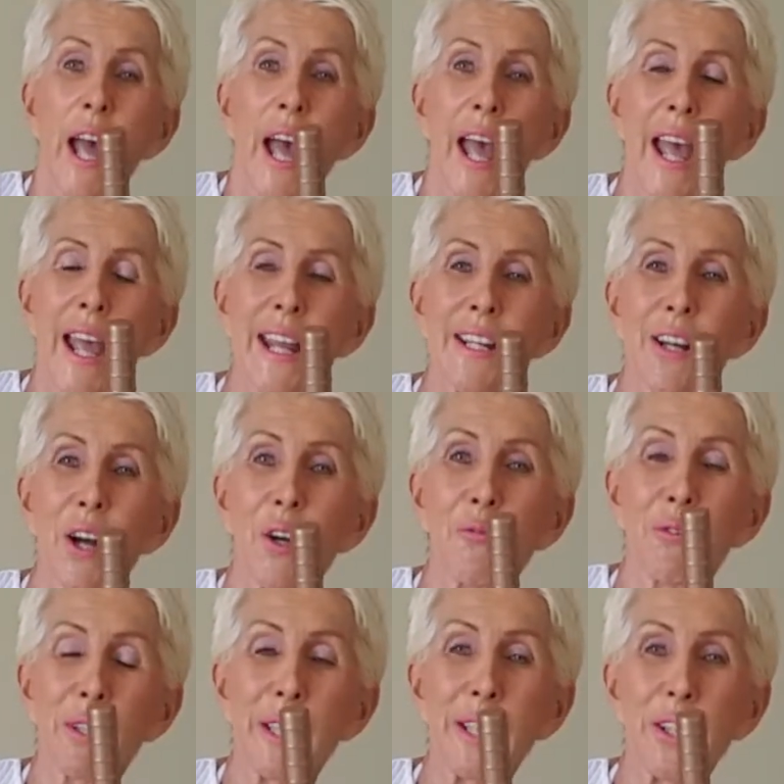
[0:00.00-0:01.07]
and I
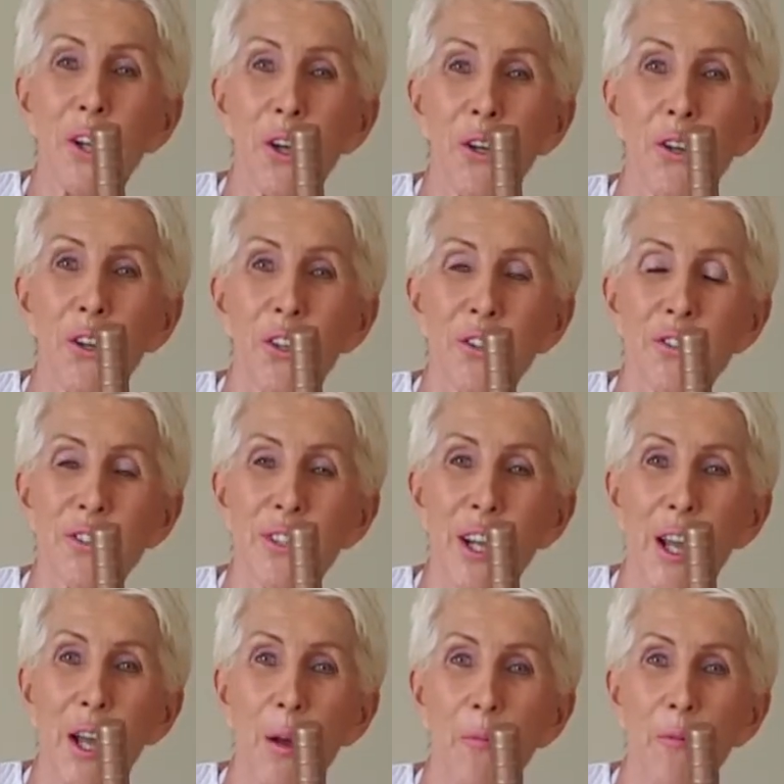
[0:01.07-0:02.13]
really noticed
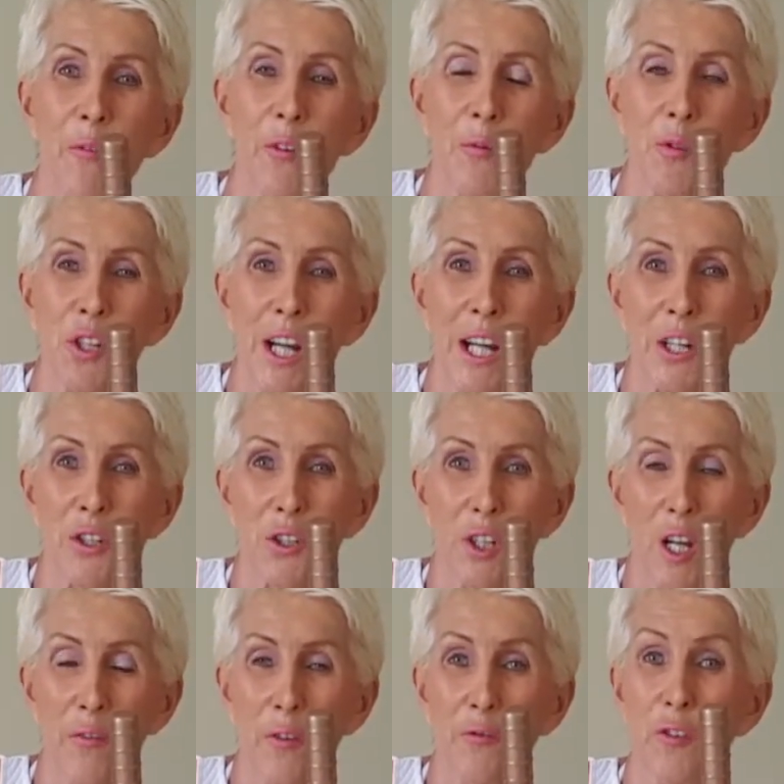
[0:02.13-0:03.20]
from changing
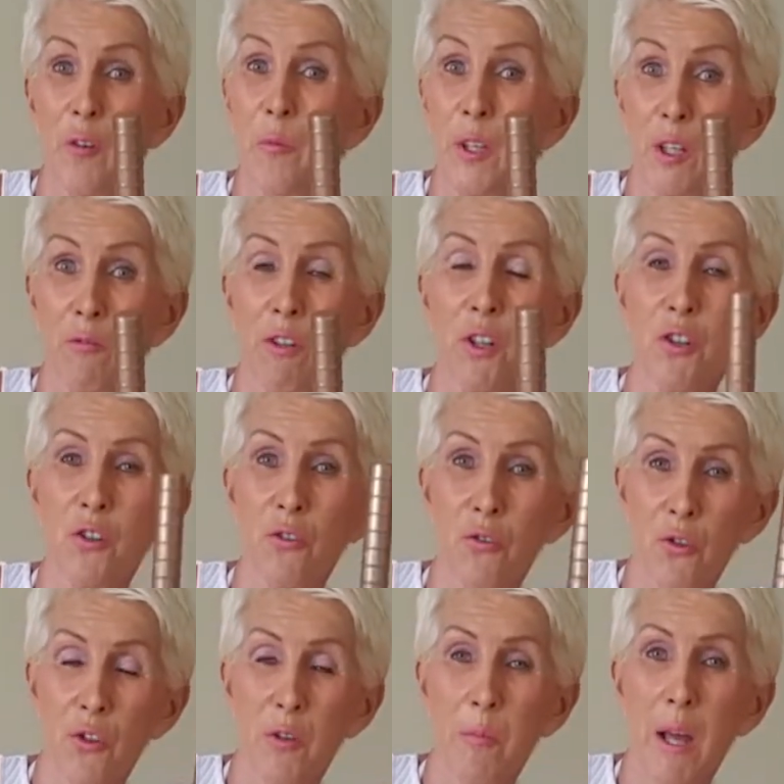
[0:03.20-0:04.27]
over from the original
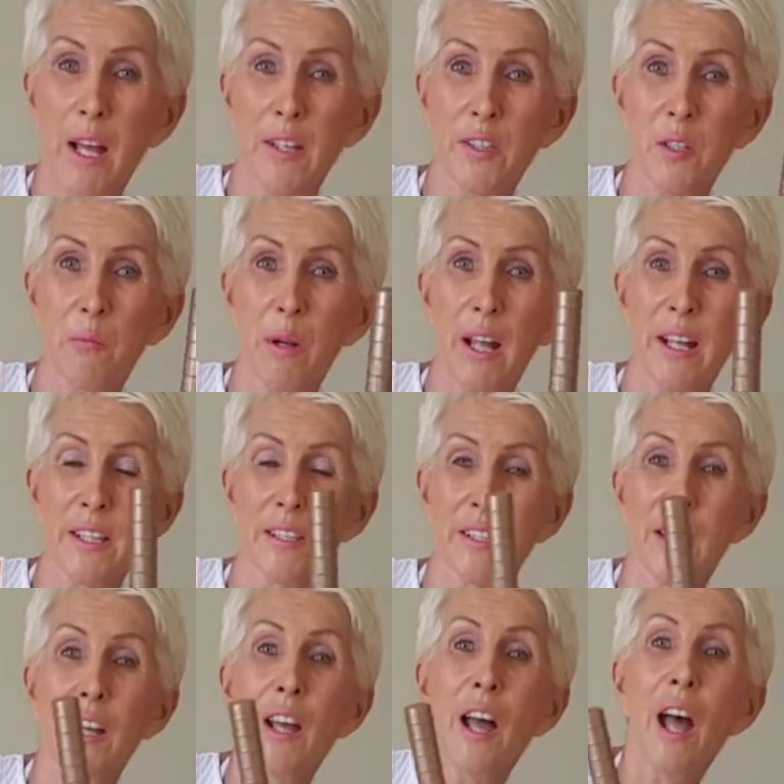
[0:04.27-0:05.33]
to the Master
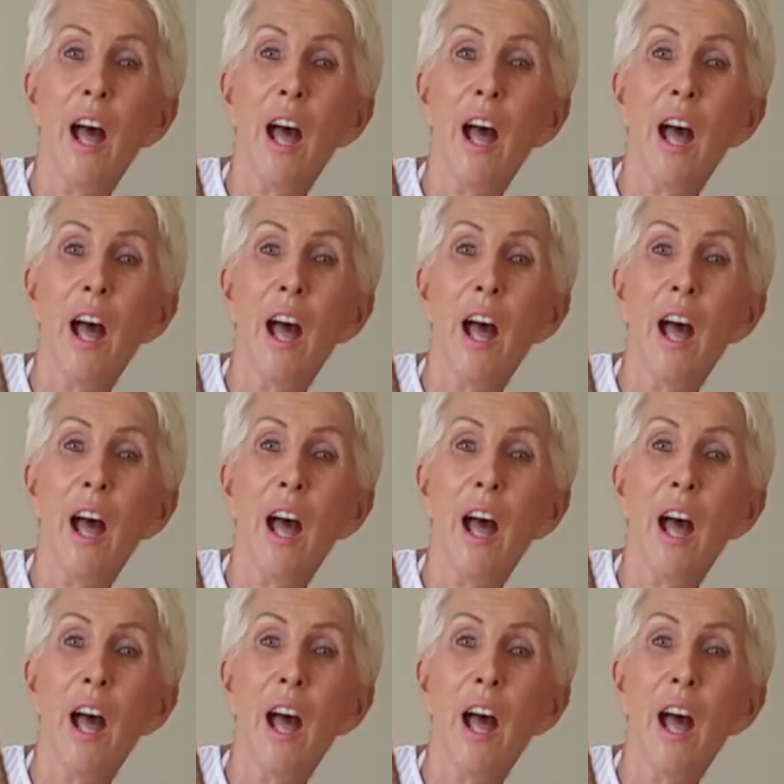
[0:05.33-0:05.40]
Blaster,